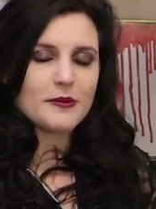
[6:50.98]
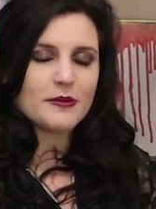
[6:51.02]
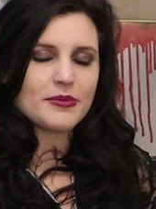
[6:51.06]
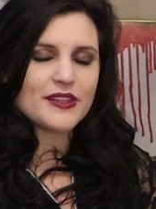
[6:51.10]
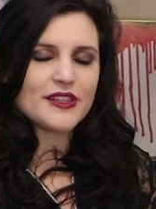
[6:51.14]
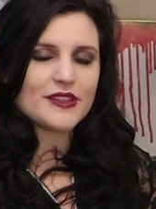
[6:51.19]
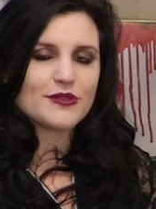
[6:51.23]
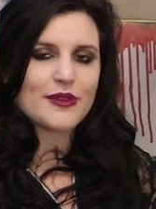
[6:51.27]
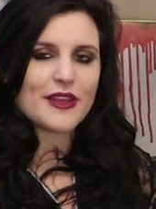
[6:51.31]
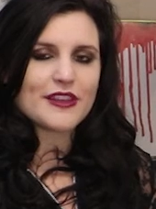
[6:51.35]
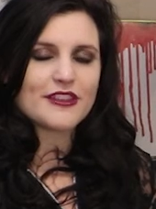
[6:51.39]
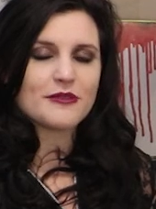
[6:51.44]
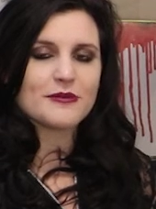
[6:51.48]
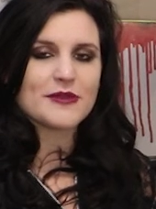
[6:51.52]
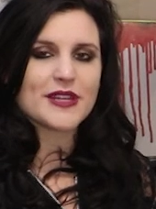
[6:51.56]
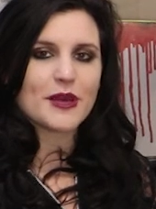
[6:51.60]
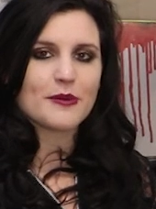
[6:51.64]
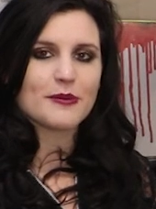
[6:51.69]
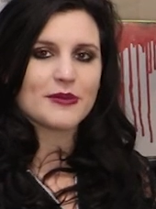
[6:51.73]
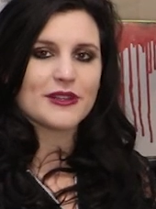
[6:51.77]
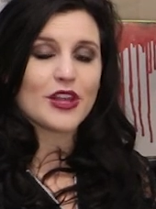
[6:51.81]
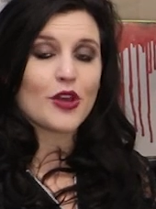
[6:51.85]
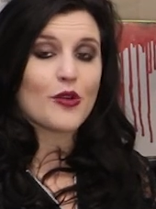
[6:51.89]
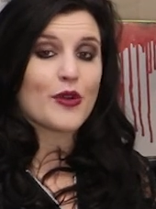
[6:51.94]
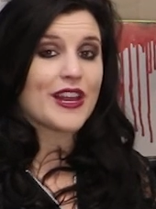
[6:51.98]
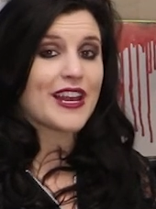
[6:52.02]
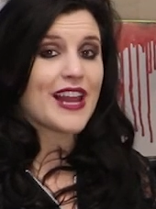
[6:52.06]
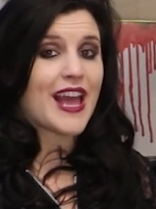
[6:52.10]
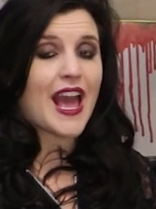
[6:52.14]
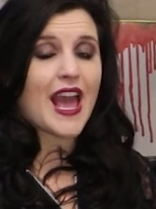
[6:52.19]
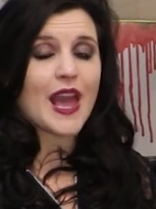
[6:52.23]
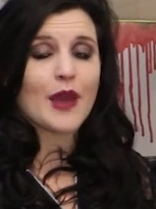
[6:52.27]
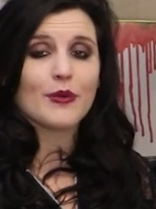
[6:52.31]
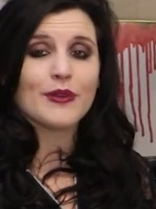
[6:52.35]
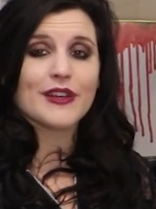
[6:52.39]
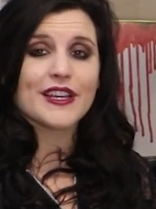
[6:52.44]
please write them down below and
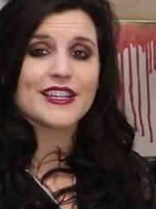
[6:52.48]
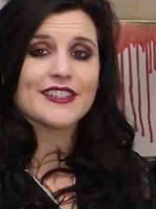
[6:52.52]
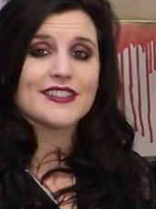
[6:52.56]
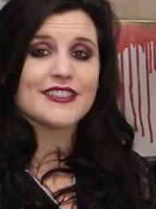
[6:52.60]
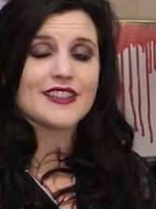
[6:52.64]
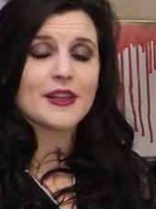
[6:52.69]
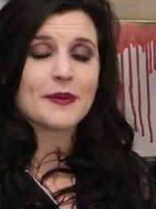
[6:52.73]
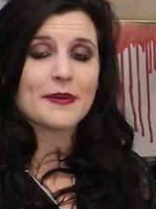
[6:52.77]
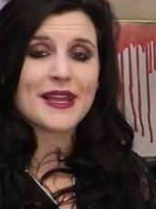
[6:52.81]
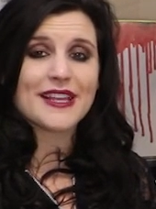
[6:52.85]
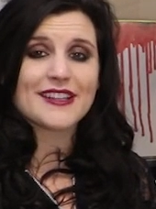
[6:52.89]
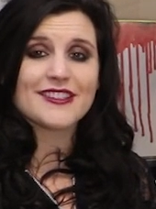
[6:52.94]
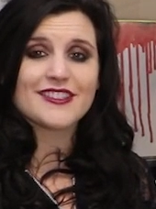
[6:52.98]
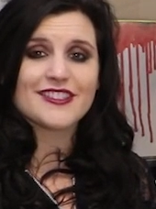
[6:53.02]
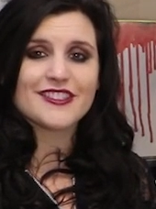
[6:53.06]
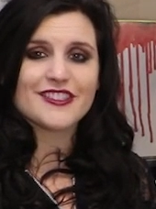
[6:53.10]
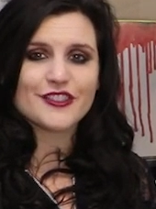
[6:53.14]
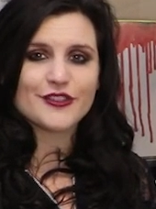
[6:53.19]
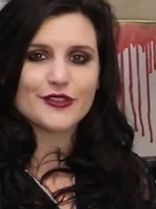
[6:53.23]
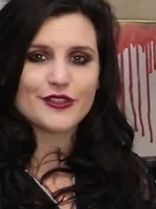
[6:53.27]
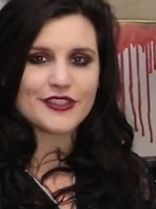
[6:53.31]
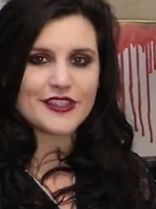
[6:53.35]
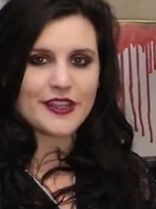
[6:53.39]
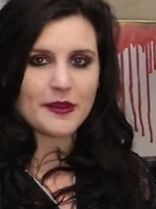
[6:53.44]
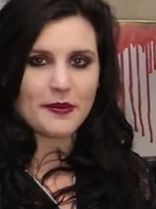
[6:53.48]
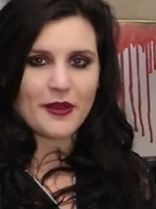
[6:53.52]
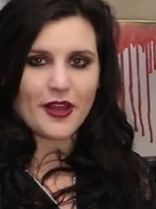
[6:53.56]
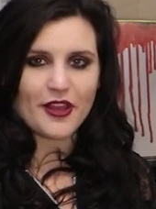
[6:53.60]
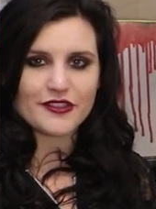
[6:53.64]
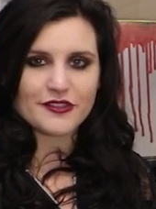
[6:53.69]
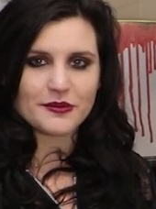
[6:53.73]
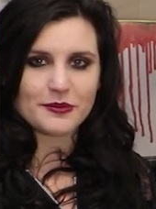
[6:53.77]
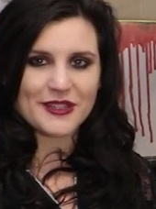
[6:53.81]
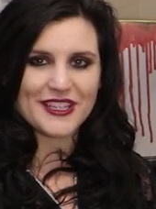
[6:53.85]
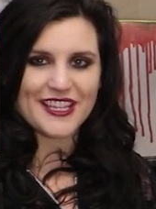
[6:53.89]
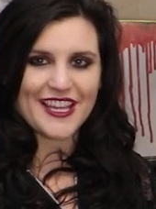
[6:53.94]
I will get to them as soon as I
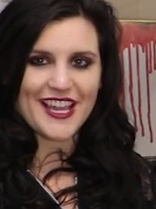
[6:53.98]
possibly